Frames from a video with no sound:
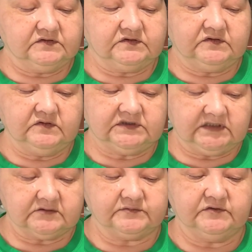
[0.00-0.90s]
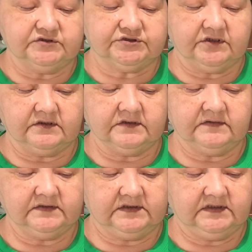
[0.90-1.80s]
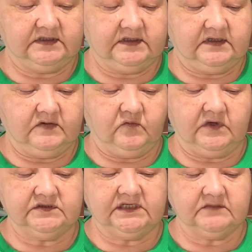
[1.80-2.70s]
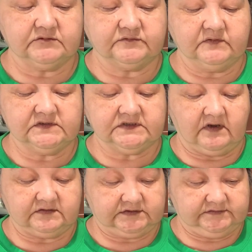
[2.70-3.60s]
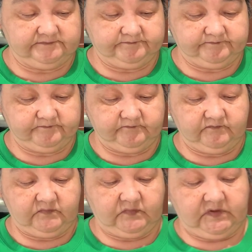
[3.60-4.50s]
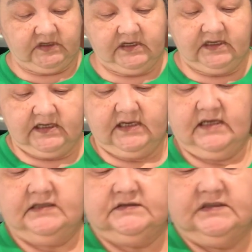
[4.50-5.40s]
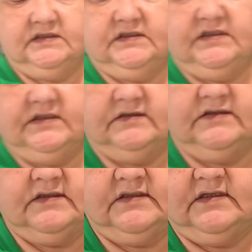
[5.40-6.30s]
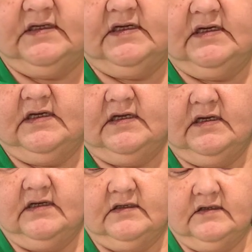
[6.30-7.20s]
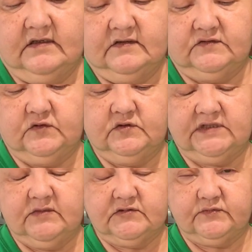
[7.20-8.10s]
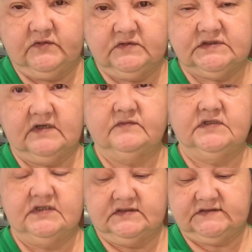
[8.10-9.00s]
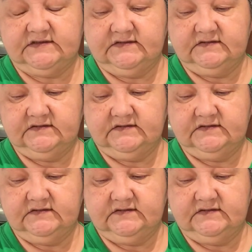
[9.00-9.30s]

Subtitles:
2 tablespoons sugar, 1 tablespoon salt, and in here 2 tablespoons of yeast.